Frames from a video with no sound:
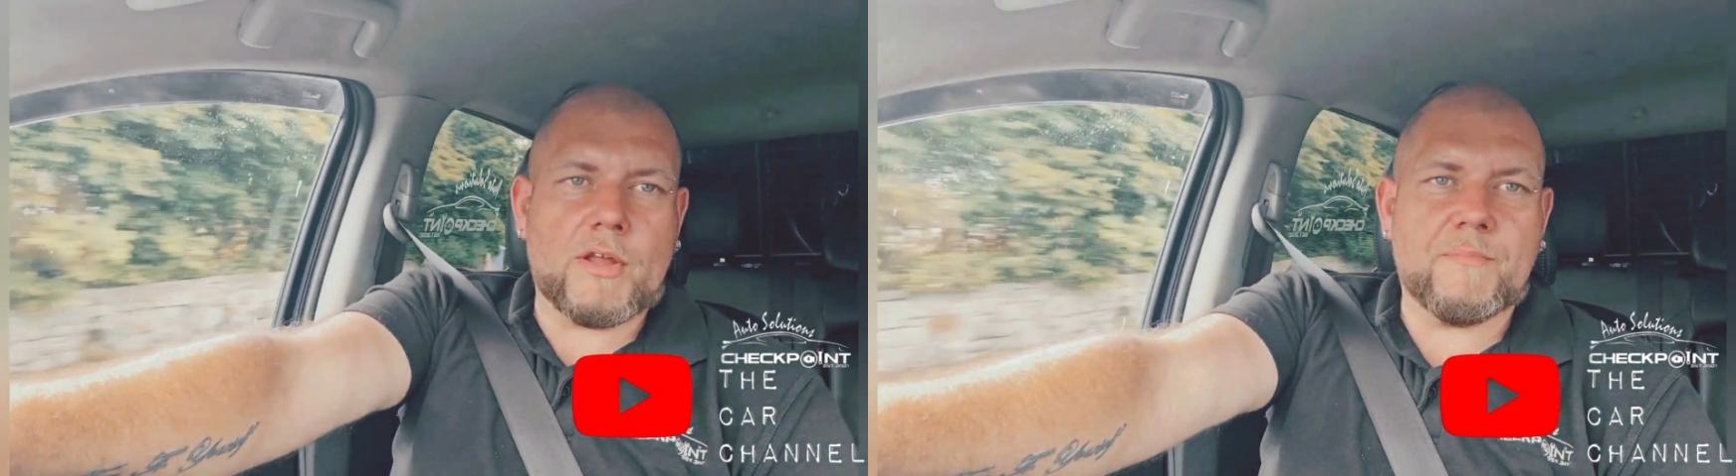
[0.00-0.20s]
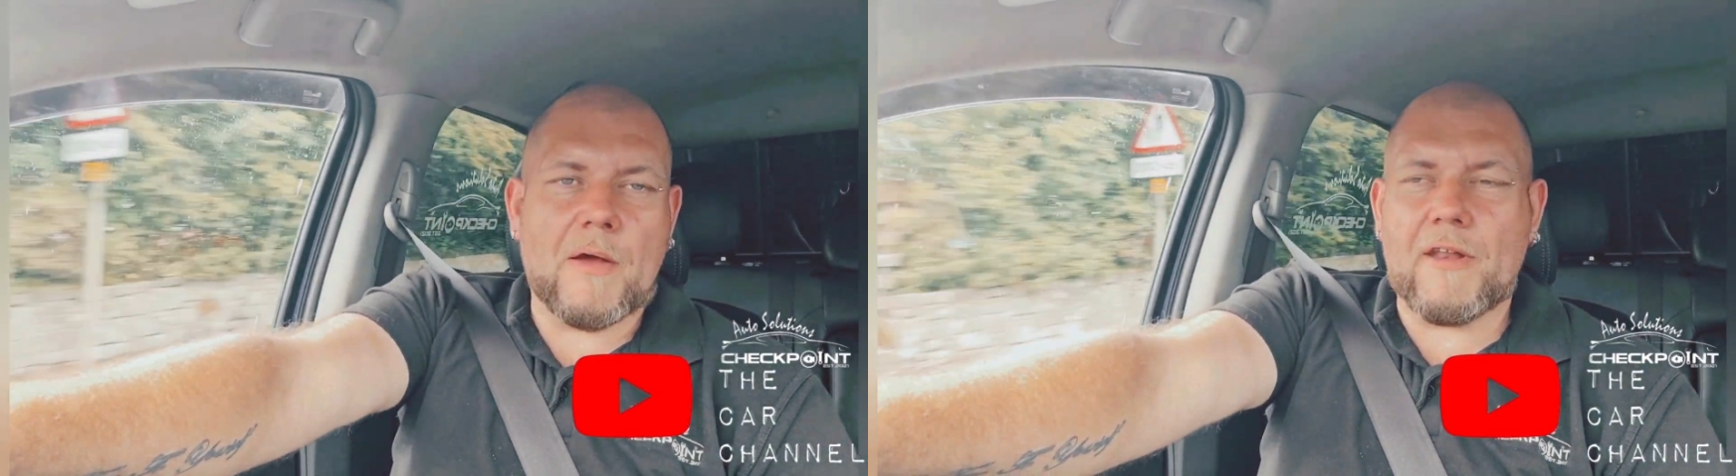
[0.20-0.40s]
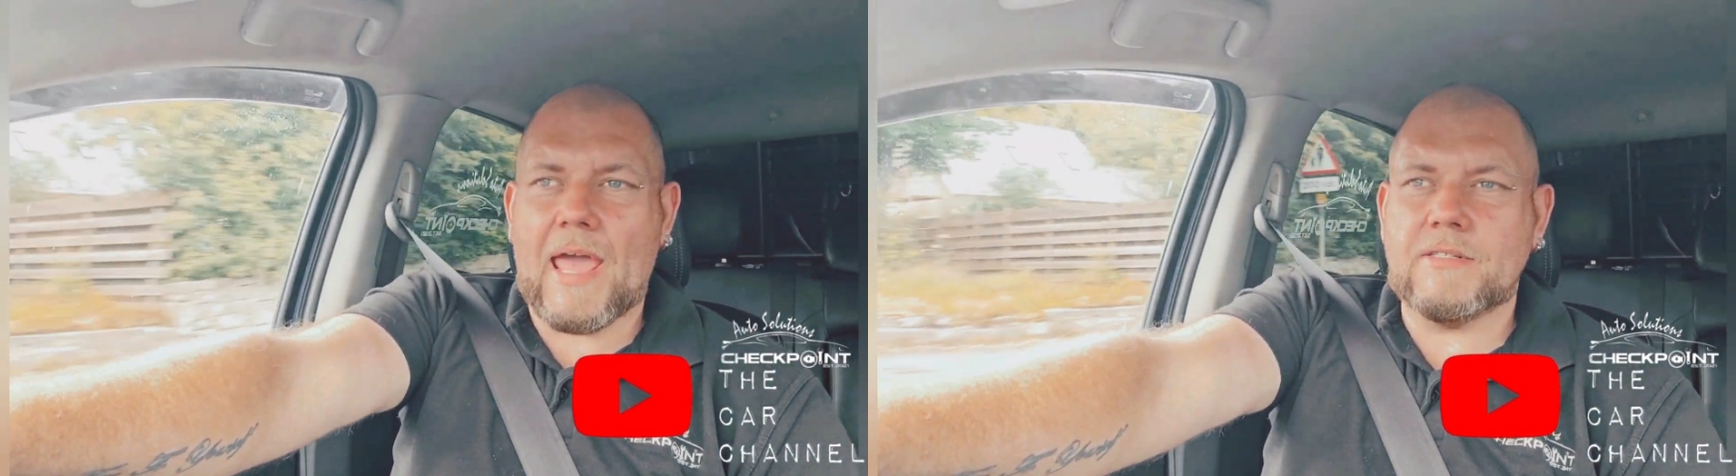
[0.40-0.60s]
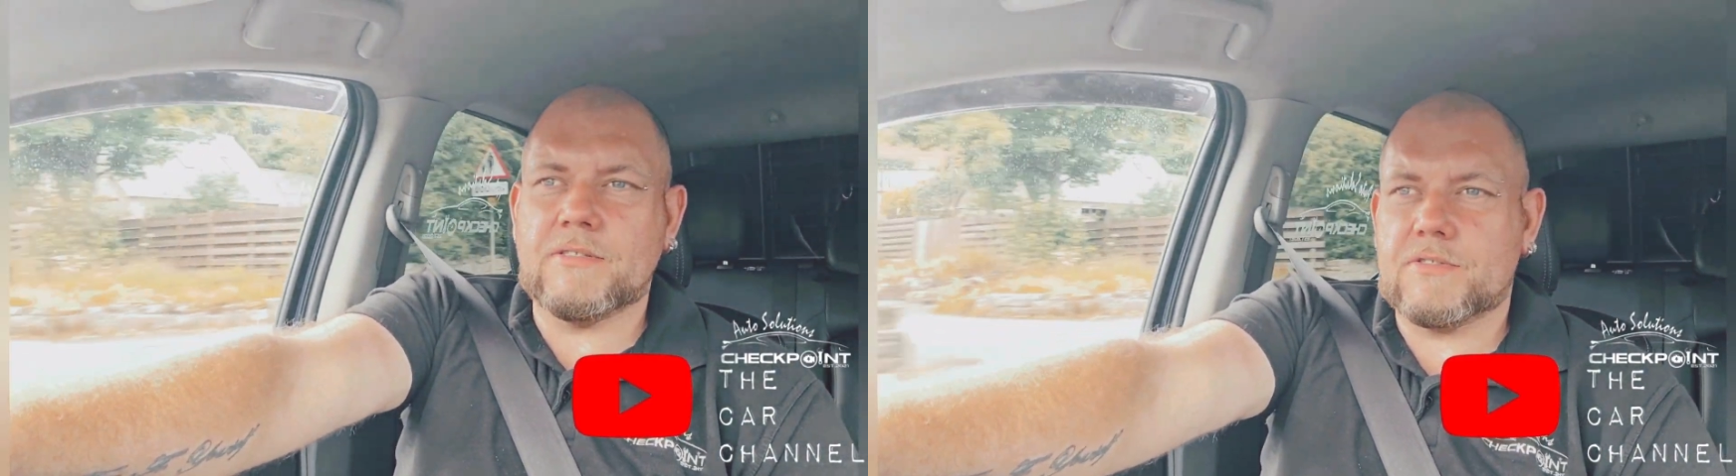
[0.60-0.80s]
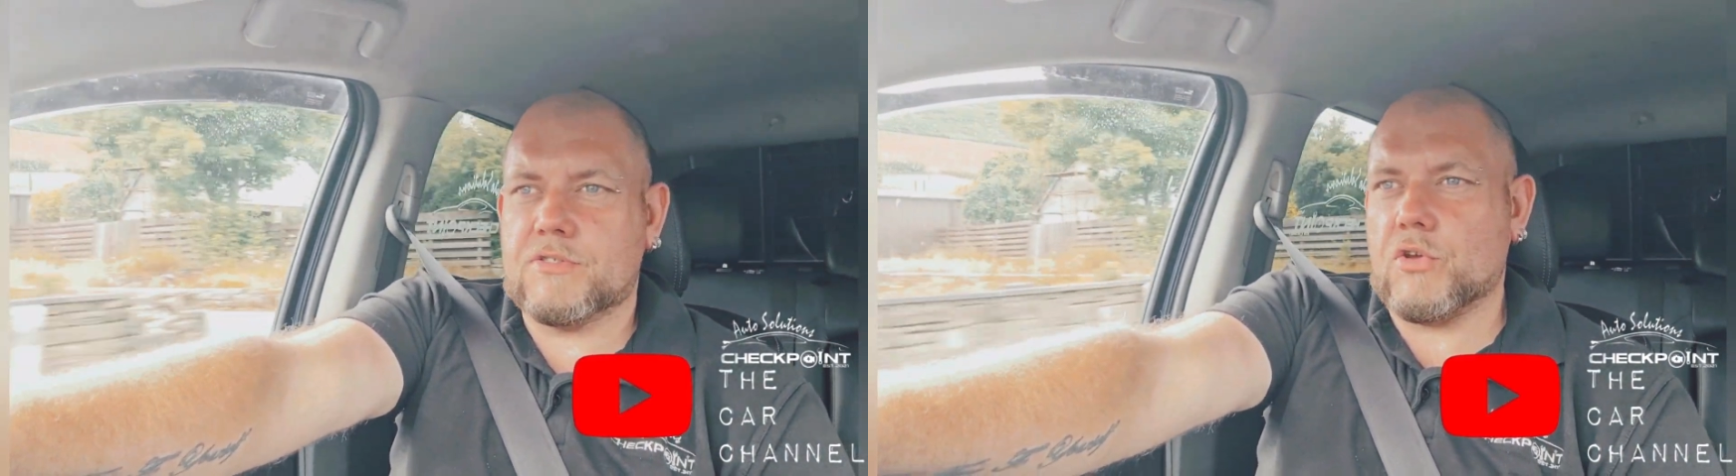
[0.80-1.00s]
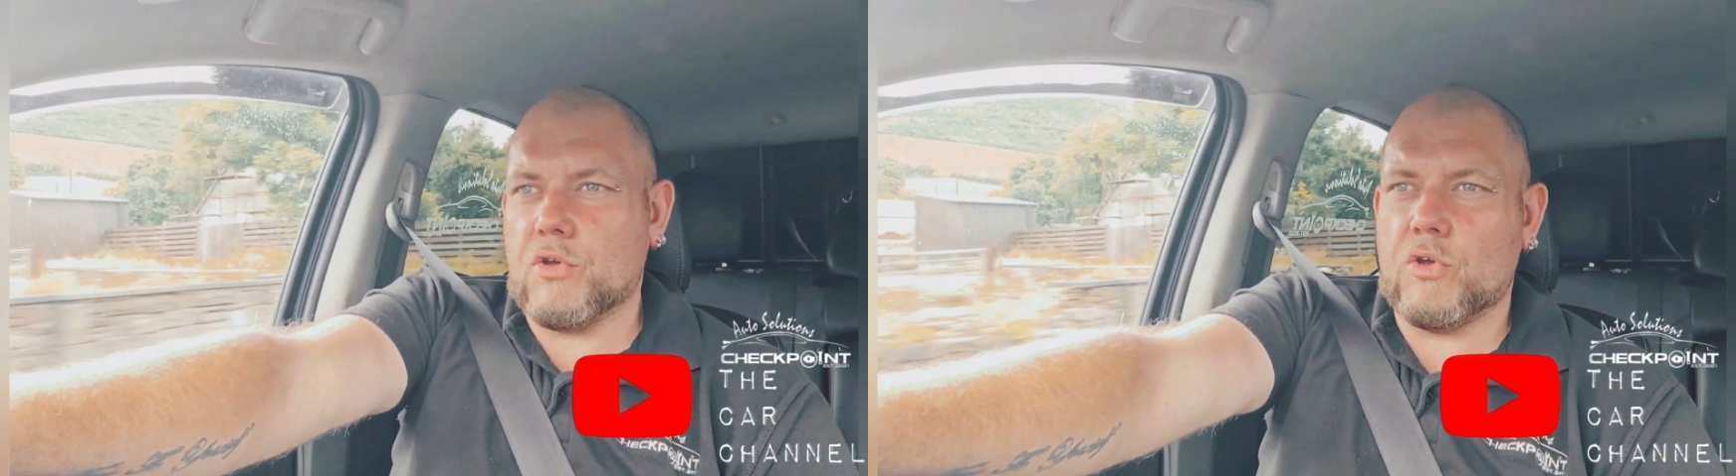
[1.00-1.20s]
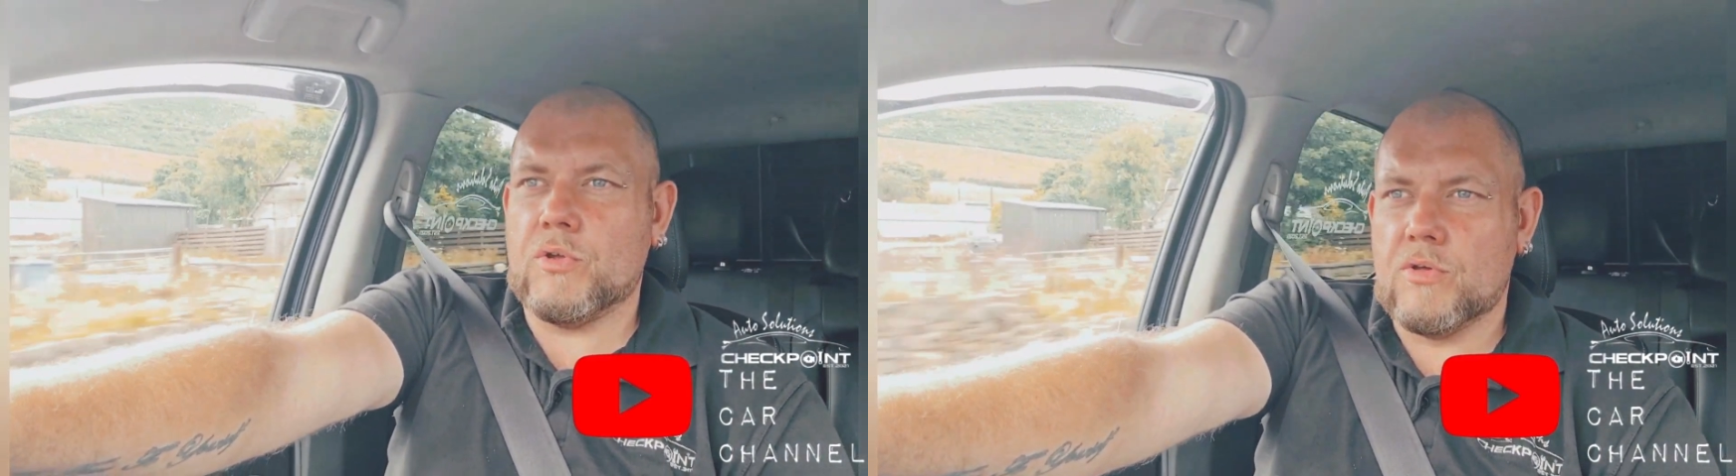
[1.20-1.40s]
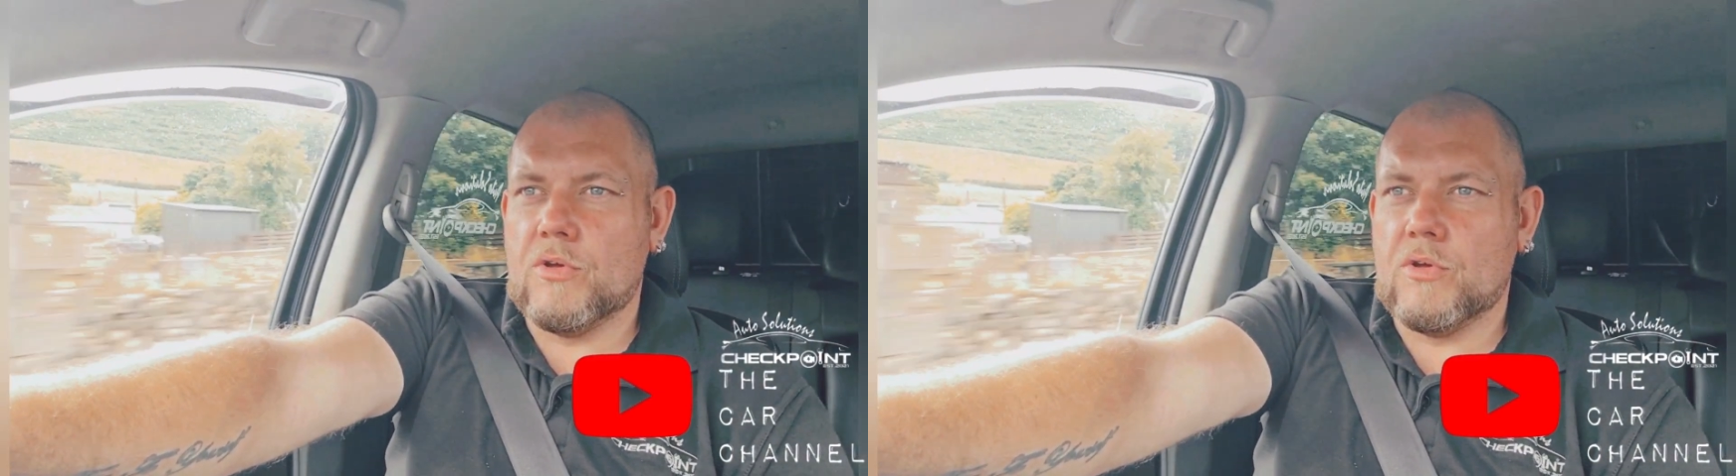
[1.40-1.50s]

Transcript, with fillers: of my friends to